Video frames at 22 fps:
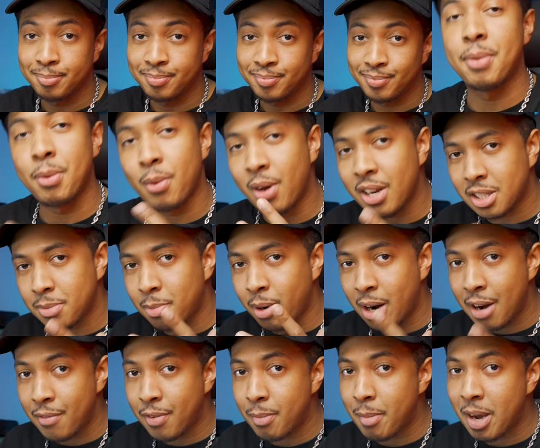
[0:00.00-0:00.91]
If you want some
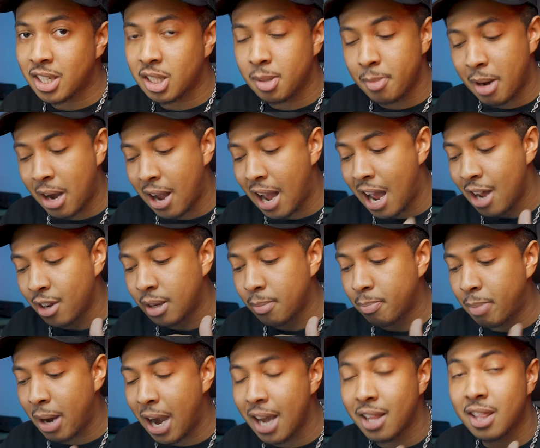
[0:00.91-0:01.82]
more information about how you
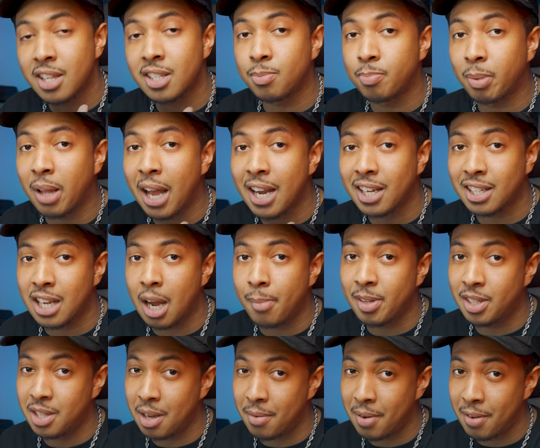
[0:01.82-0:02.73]
can buy this Black
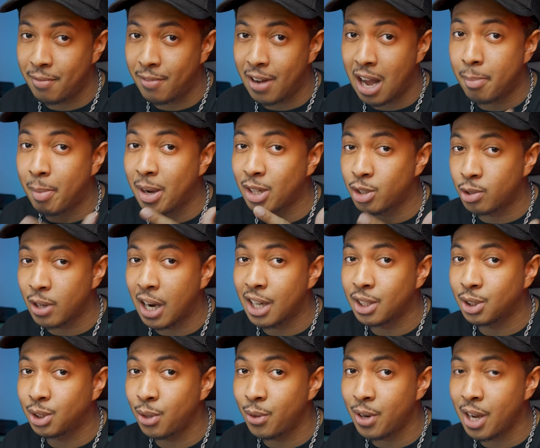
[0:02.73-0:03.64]
Diamond 75 by
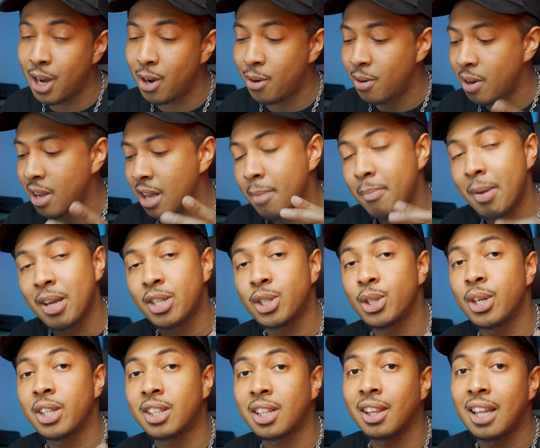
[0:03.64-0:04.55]
Drive Studio, make
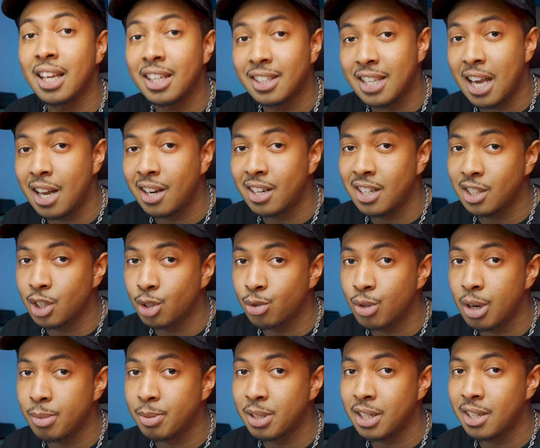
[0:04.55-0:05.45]
sure you hit the link down in the
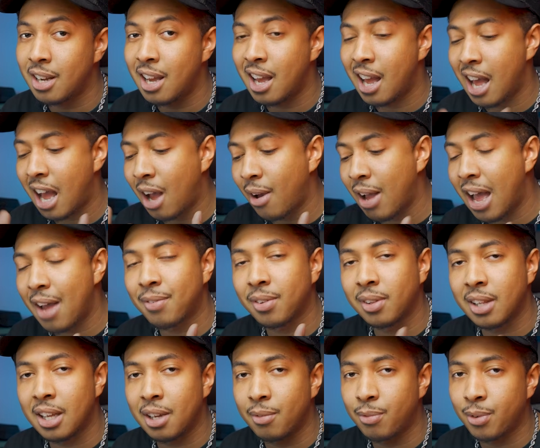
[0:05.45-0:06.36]
description. I'll have a
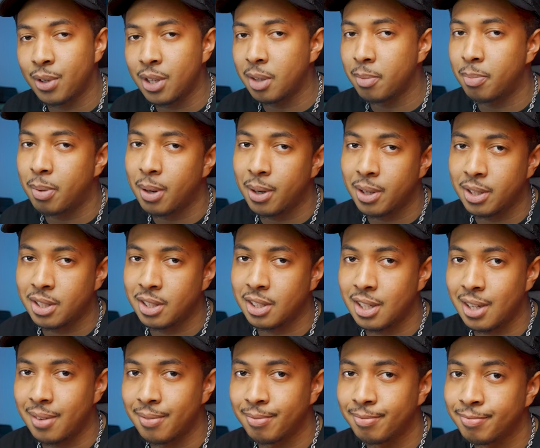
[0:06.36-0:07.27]
link for you to
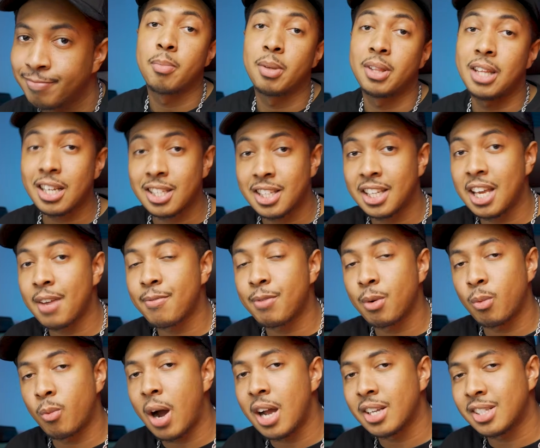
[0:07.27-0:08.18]
purchase it. But thanks again
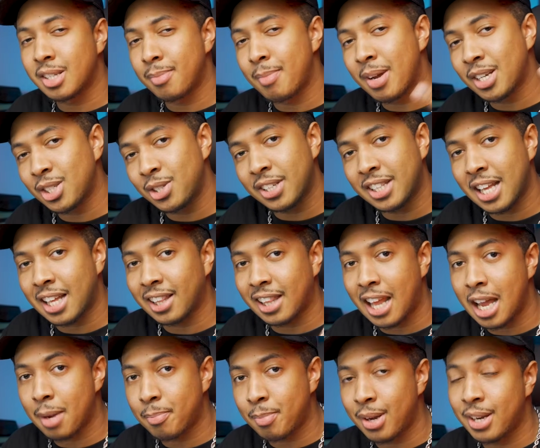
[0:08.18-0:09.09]
for watching. Make sure you hit that
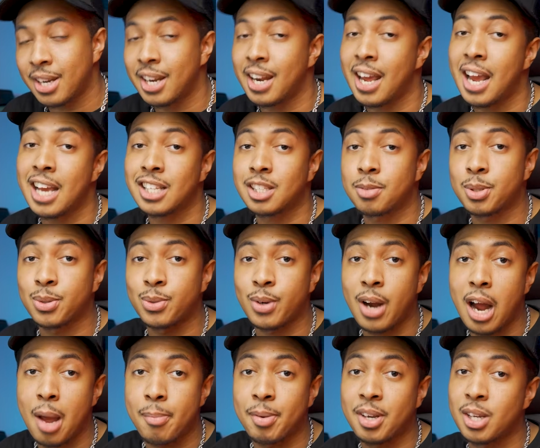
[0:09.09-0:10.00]
like button and
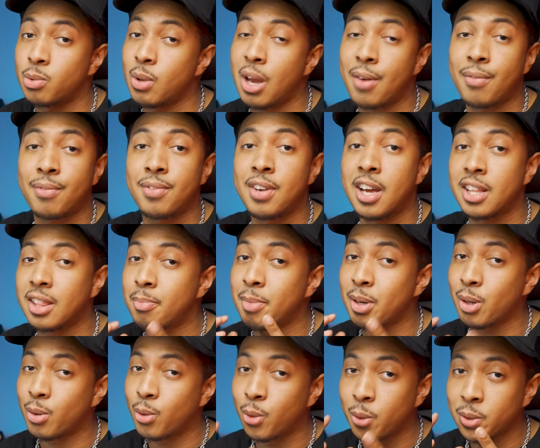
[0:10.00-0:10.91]
subscribe because we have nothing
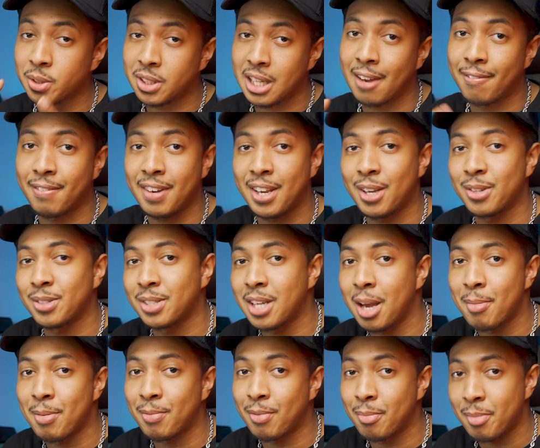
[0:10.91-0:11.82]
but cool tech videos
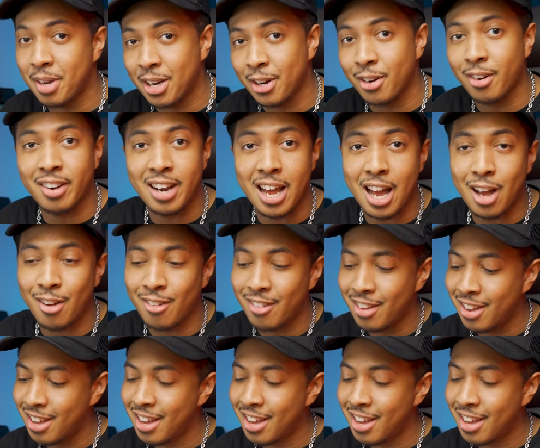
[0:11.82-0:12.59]
coming from here on out.